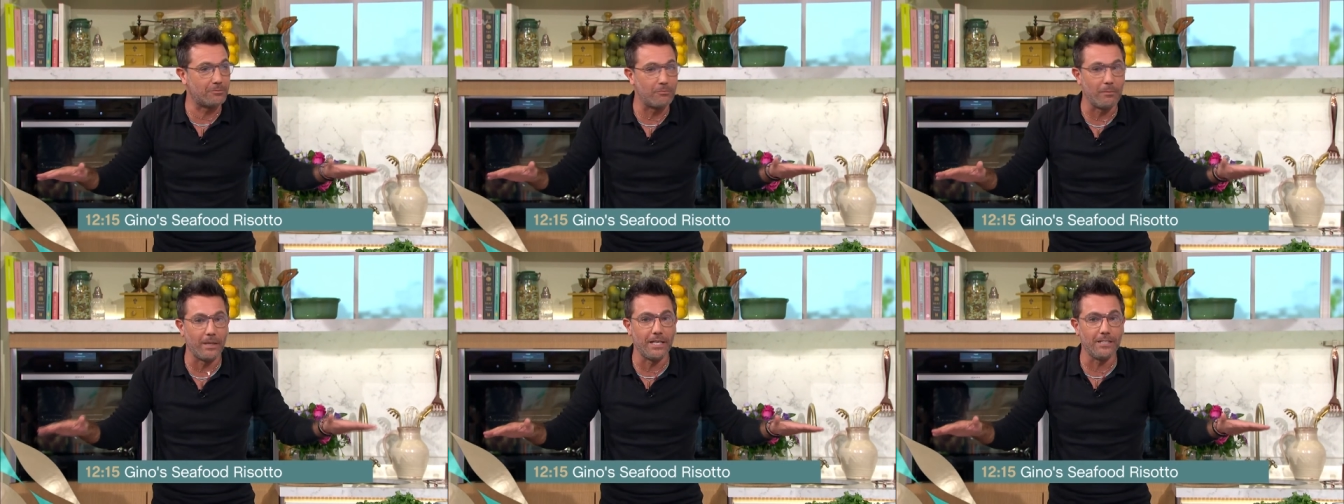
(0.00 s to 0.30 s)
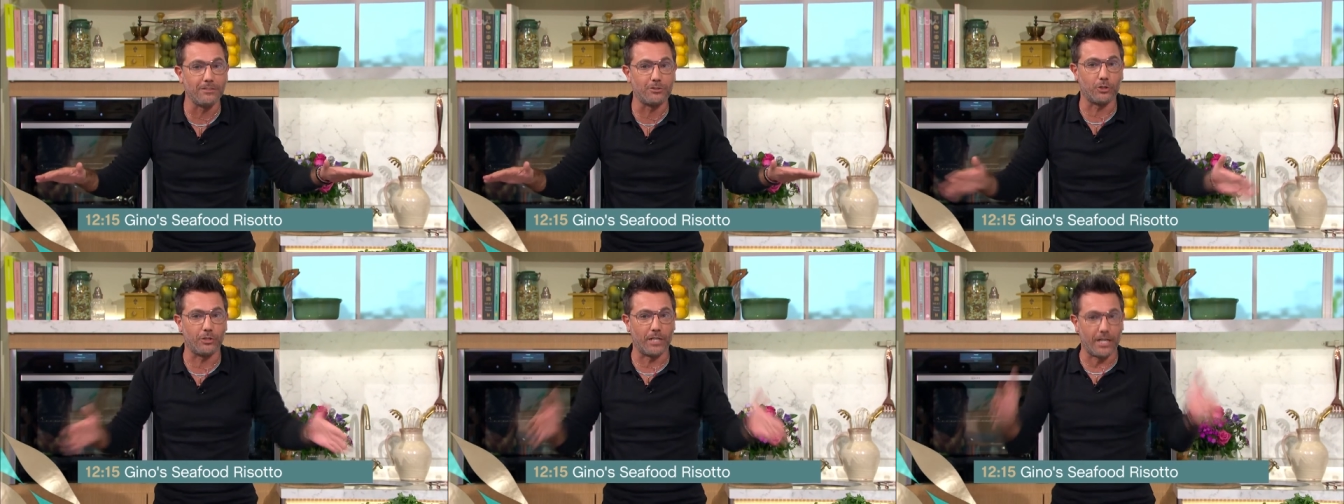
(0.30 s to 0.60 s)
at me
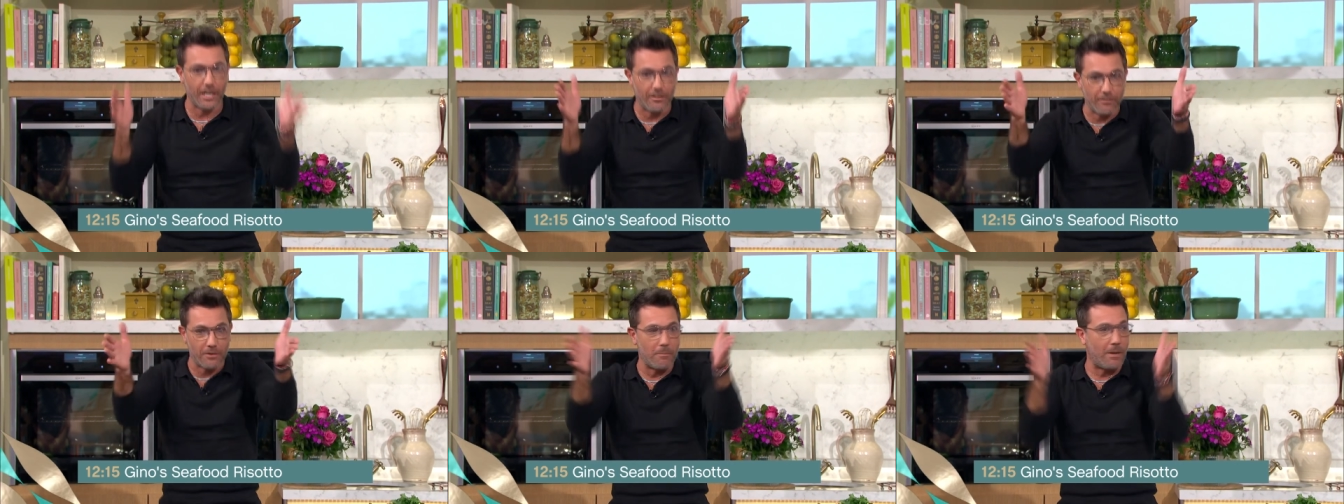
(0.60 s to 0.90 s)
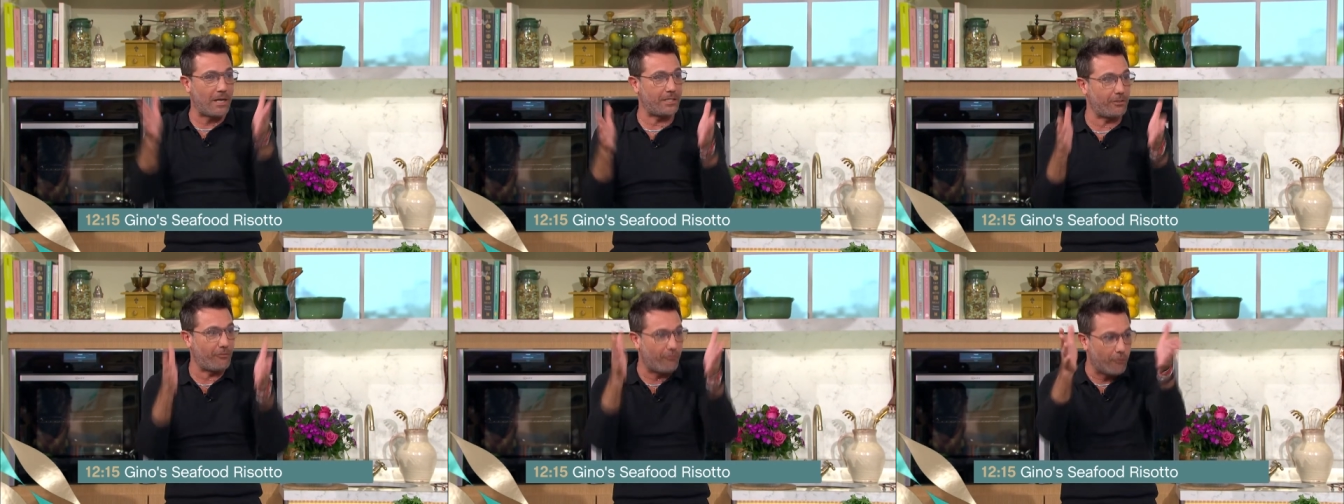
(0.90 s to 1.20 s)
so then
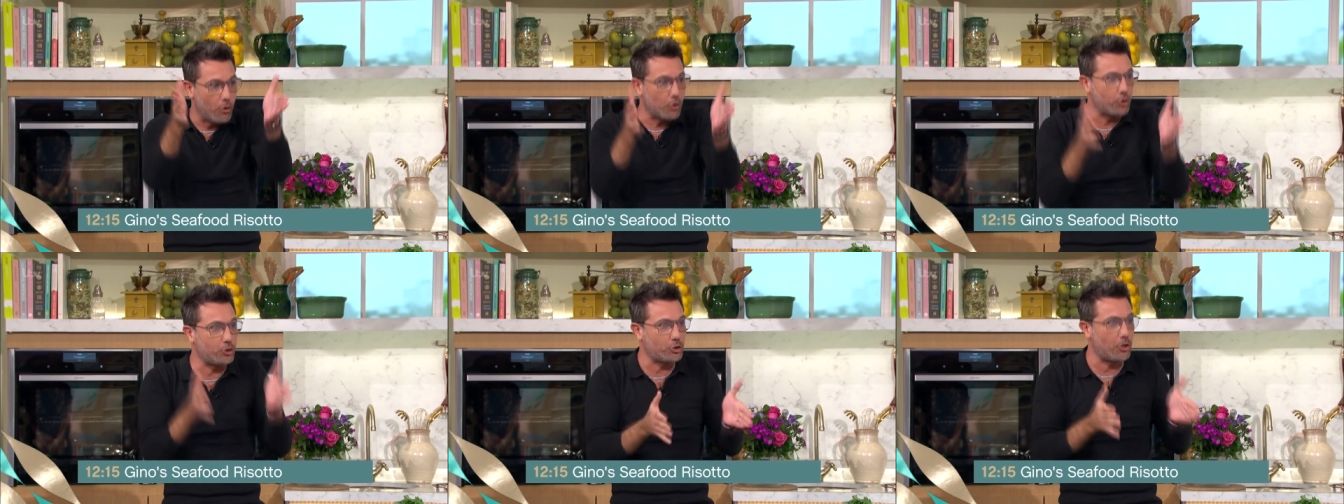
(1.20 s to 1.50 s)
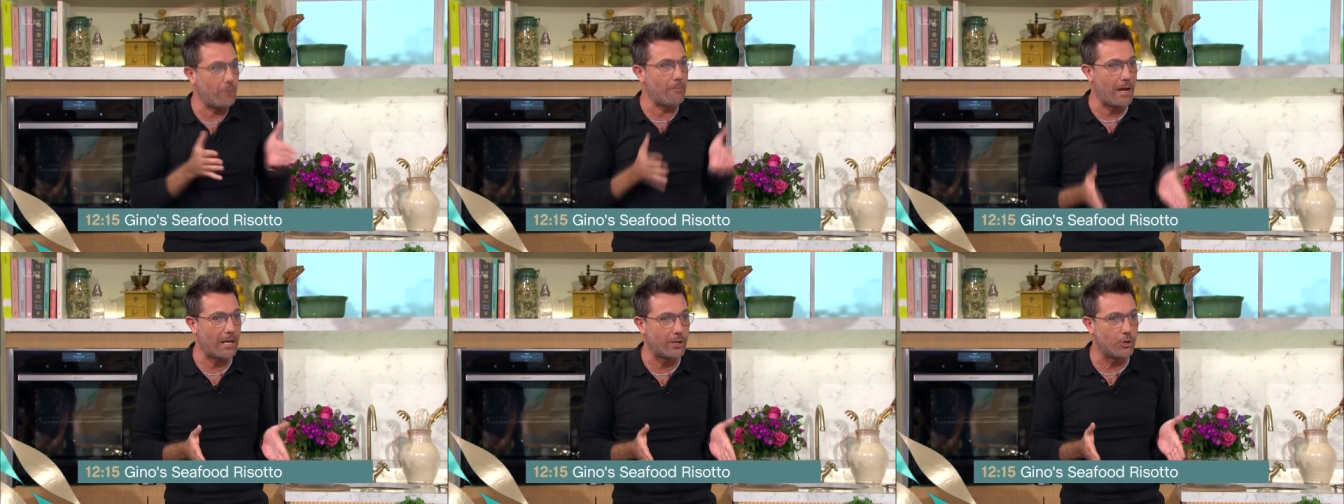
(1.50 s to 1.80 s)
everybody focus
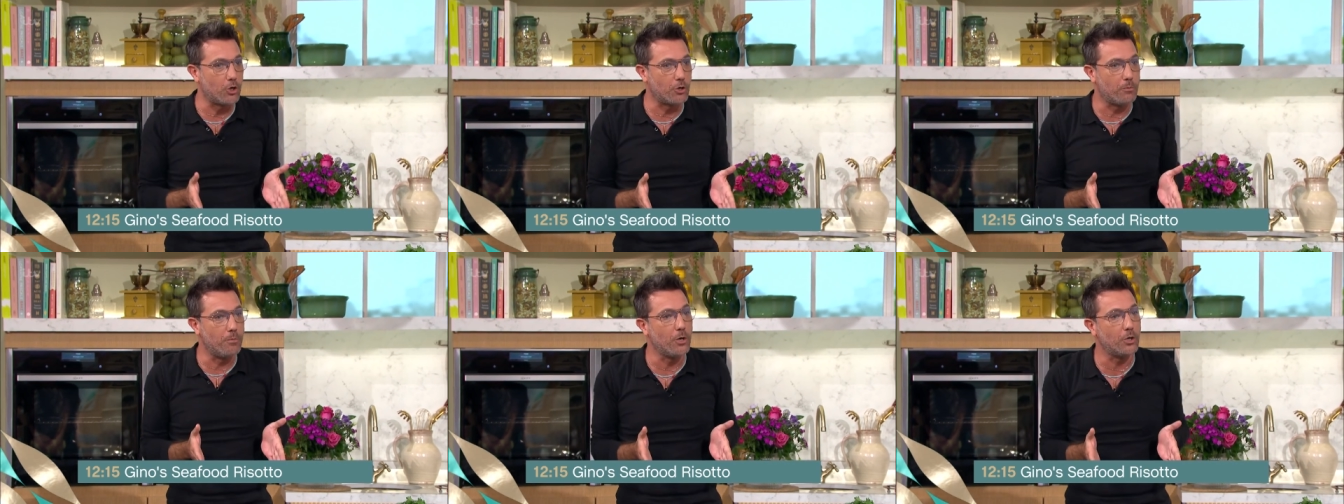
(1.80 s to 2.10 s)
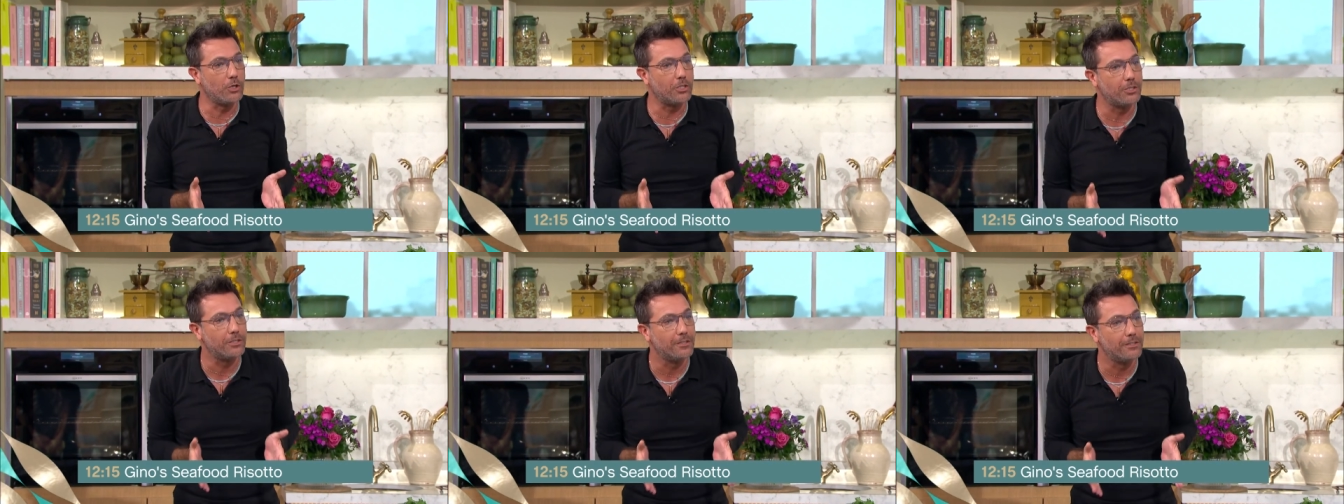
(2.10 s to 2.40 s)
on my
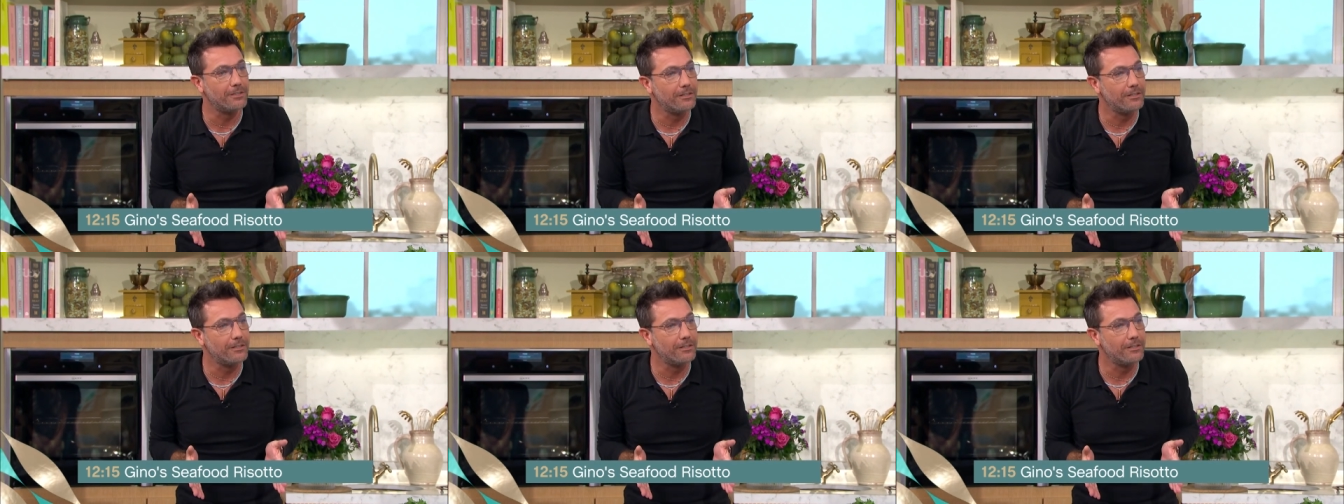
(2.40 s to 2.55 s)
cookbook?